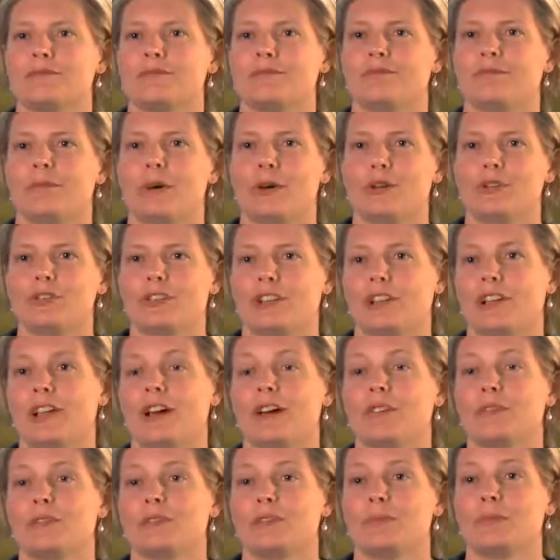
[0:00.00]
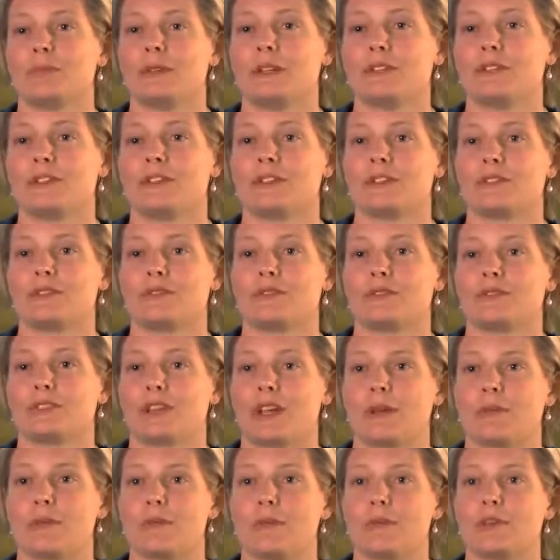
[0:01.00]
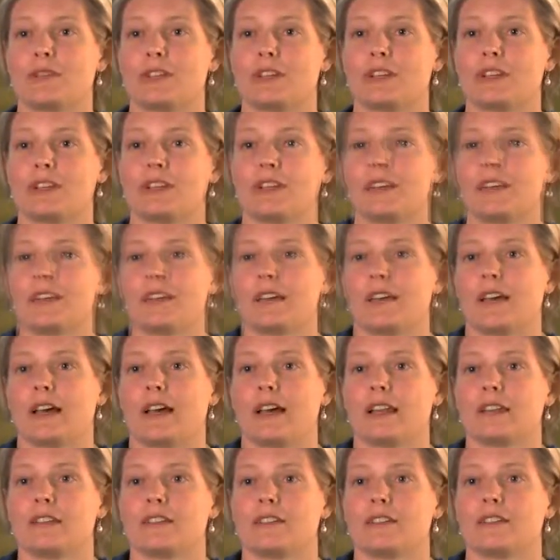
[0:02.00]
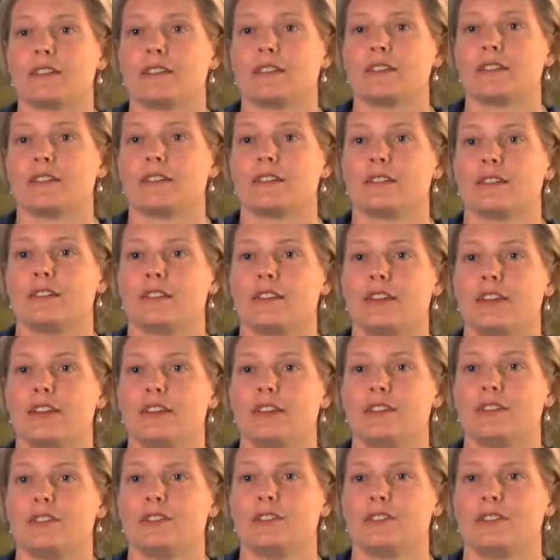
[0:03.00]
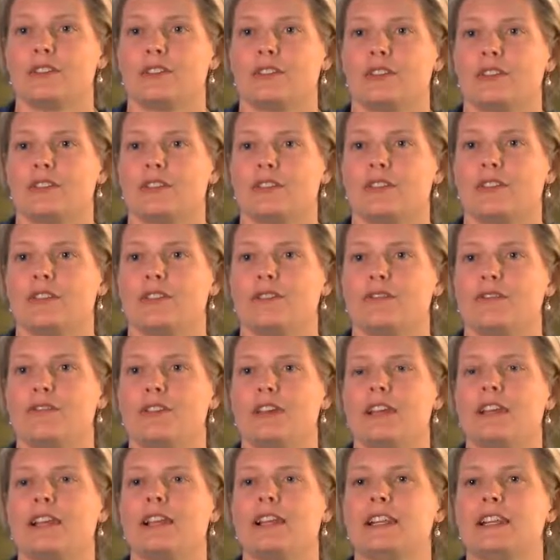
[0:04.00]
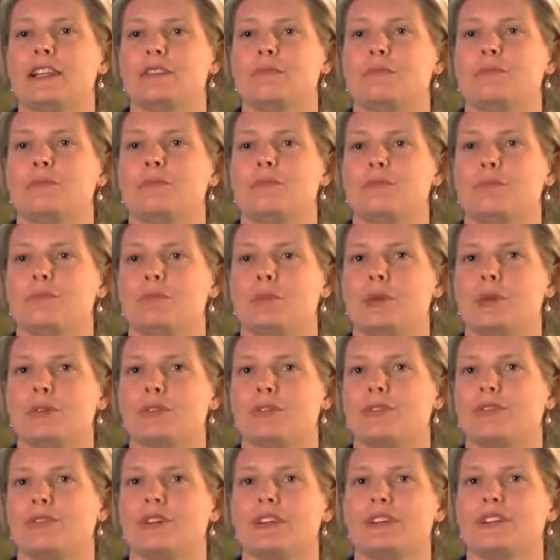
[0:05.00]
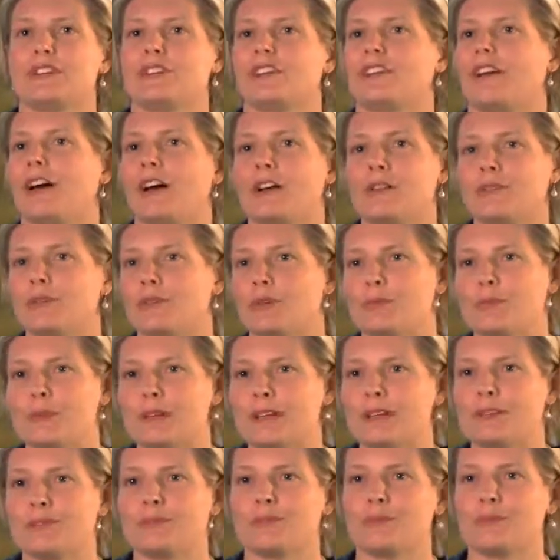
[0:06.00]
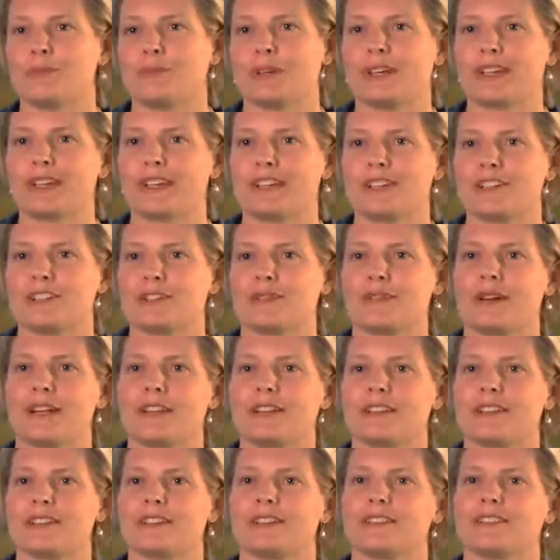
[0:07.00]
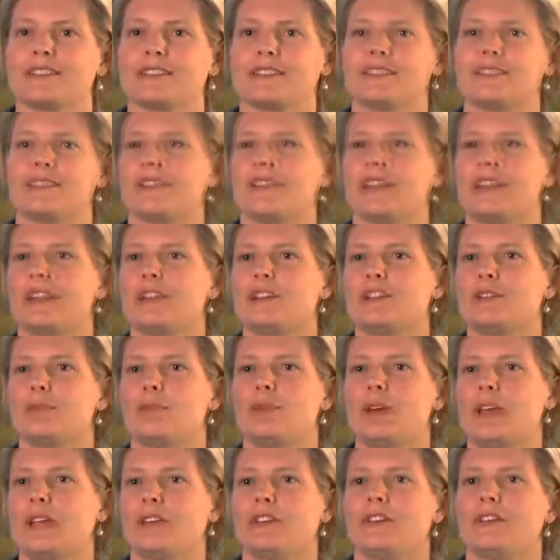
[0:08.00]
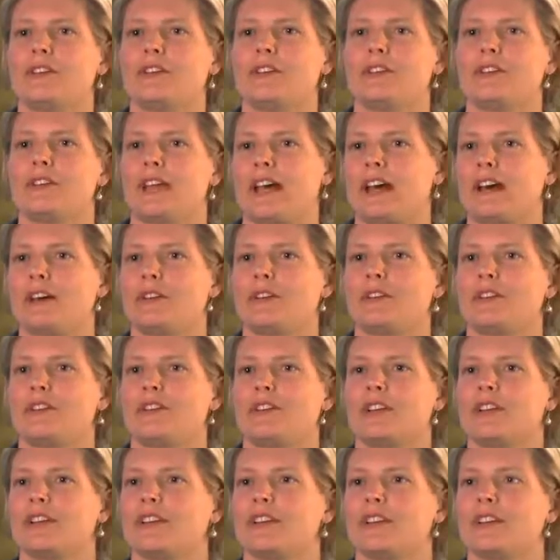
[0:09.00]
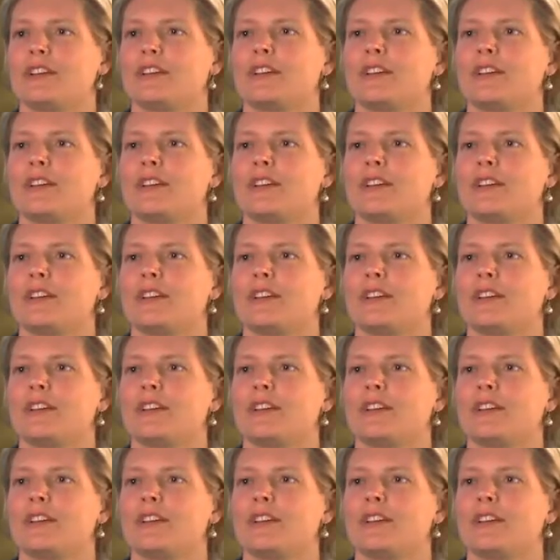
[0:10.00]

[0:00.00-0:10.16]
most loved pieces of chamber music, and it's just a really beautifully delightful piece from beginning to end. And it depicts the sounds and